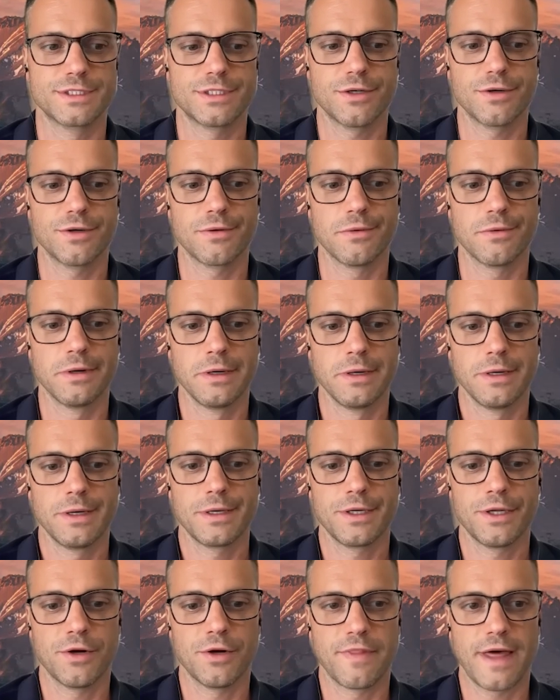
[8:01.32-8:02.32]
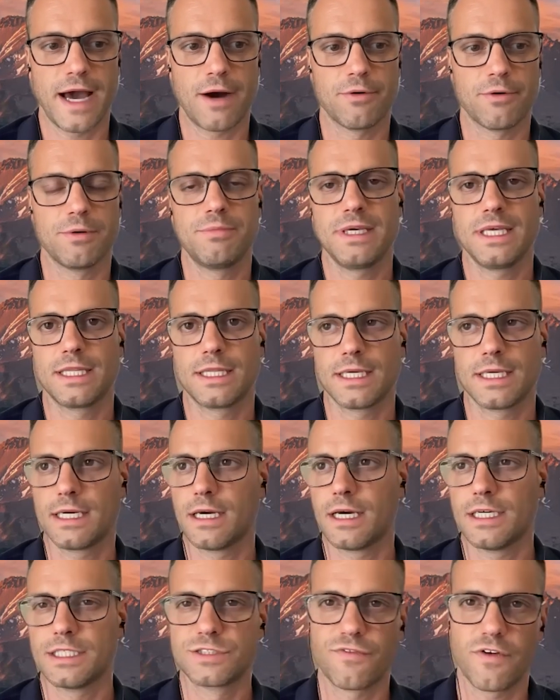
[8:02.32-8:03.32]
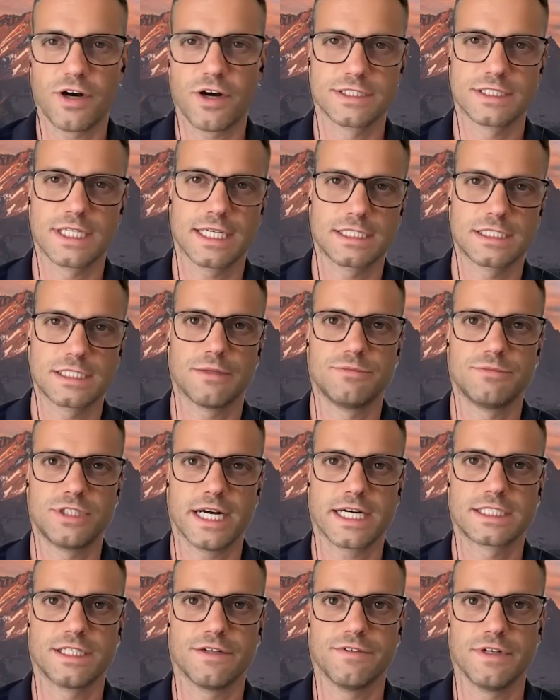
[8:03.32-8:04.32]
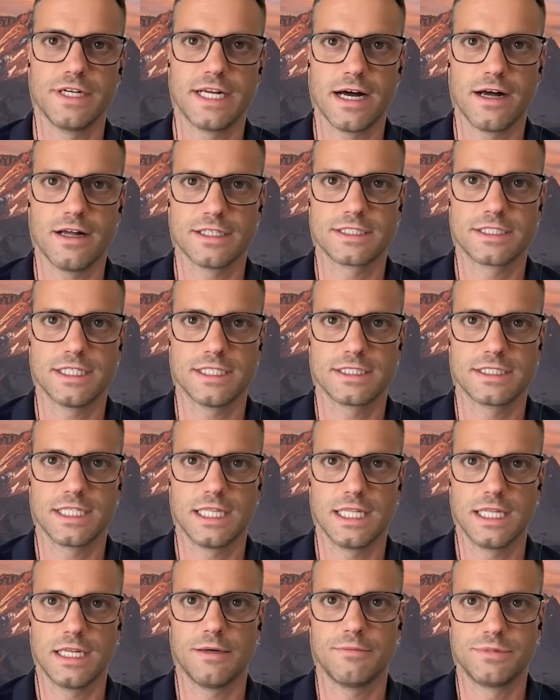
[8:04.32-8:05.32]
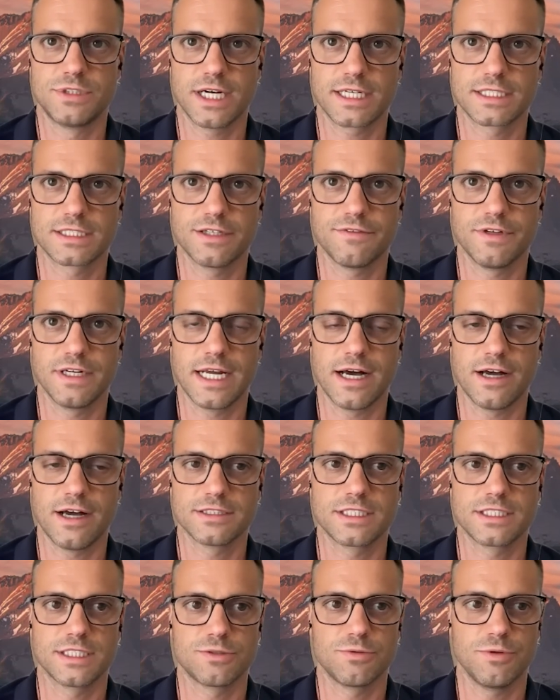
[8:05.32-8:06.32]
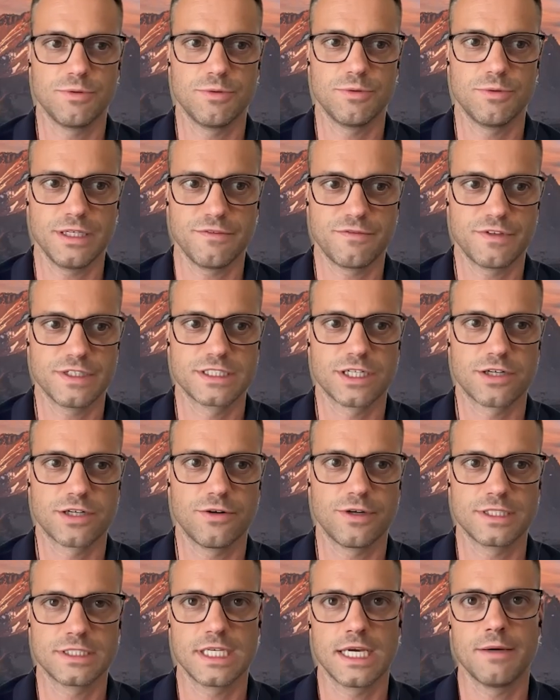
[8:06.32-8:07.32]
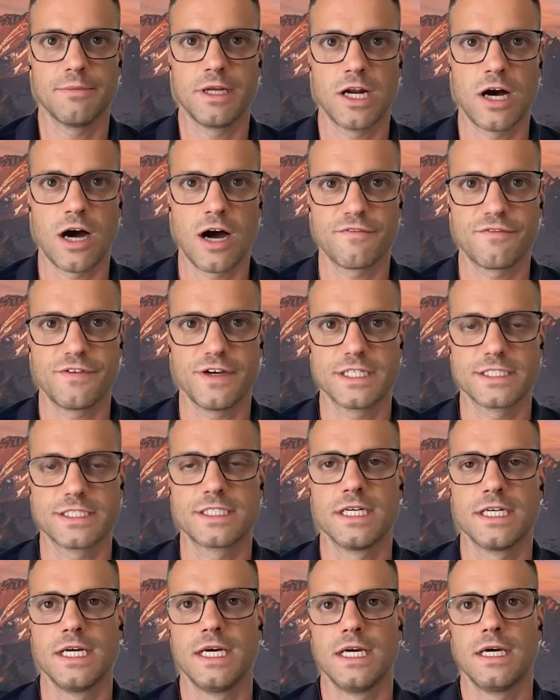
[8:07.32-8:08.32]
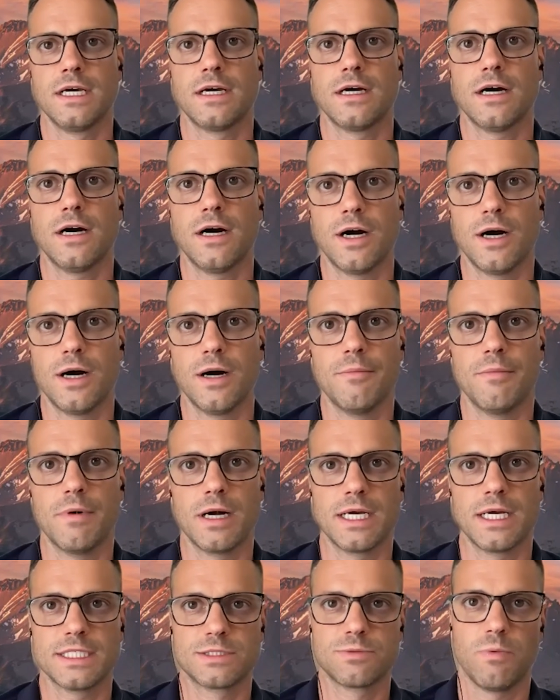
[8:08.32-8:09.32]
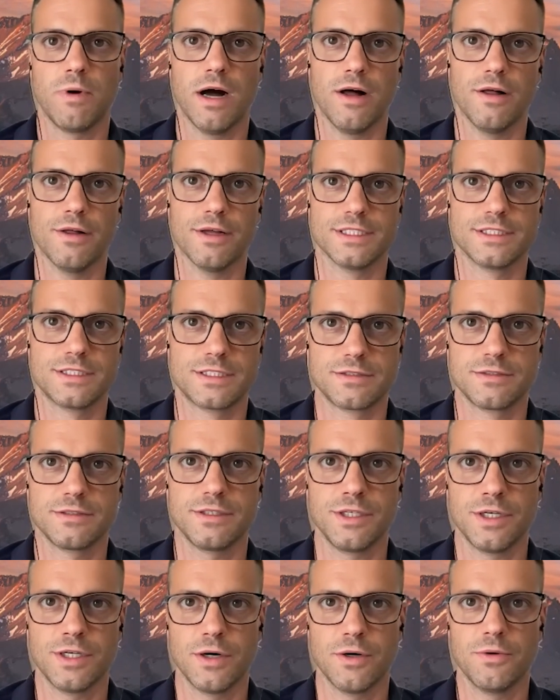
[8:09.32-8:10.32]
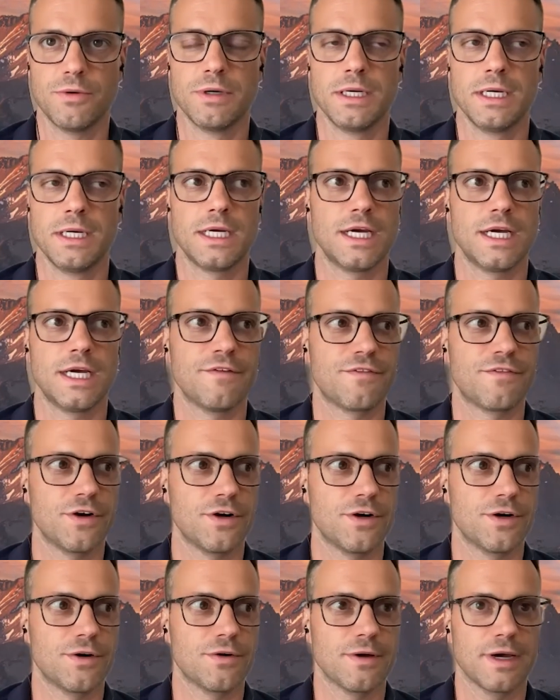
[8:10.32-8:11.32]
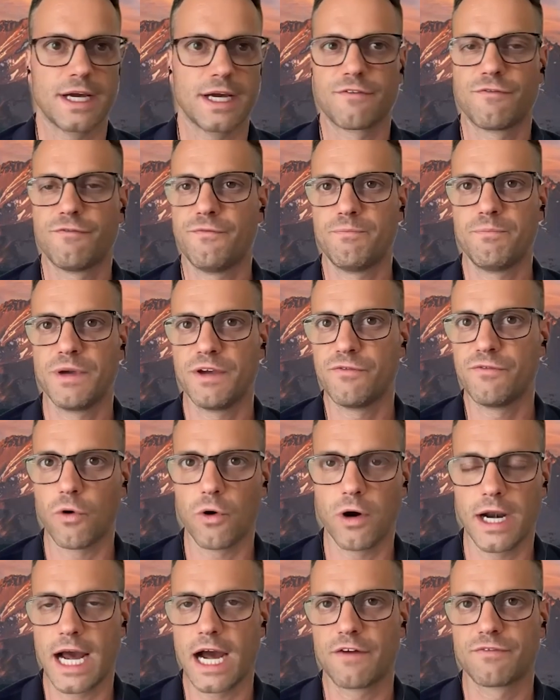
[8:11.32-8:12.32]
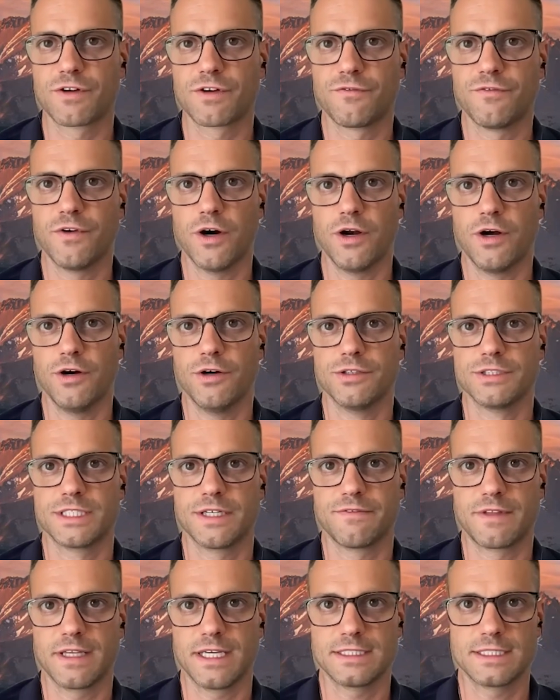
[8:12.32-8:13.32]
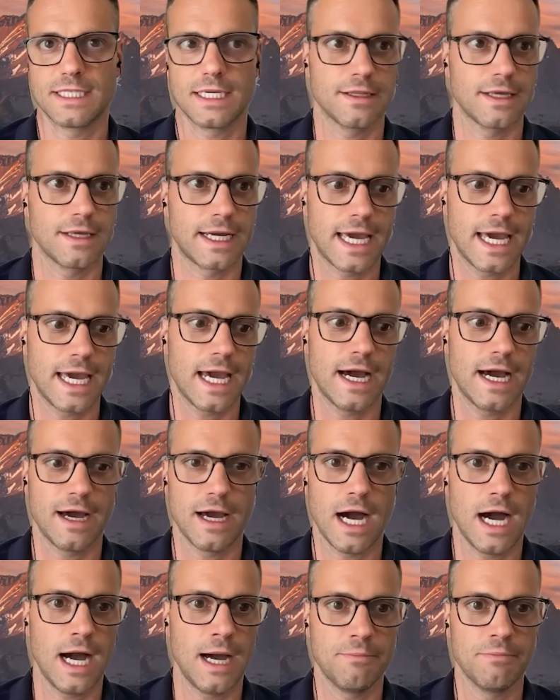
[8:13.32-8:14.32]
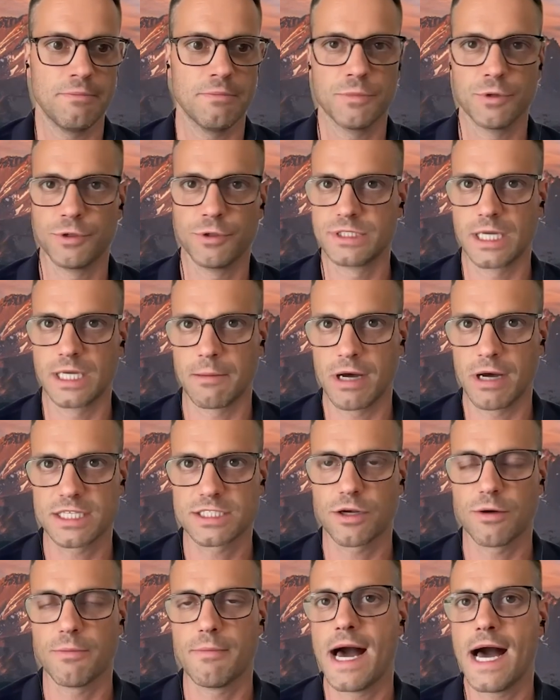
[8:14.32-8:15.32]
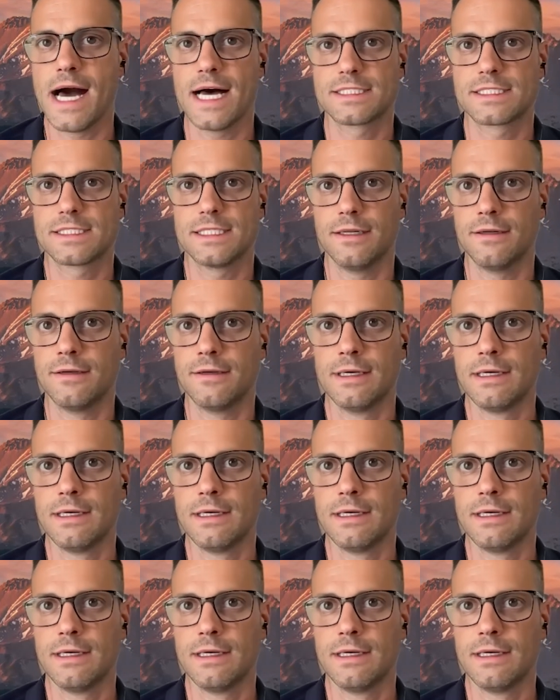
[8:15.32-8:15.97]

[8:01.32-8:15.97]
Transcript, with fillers: So, you know, that would be the, as far as like subjective analysis, and then objective analysis would be physical exam in office, um, as well as, you know, if they're like before and after photos, if they said like, hey, I, I'm losing muscle mass and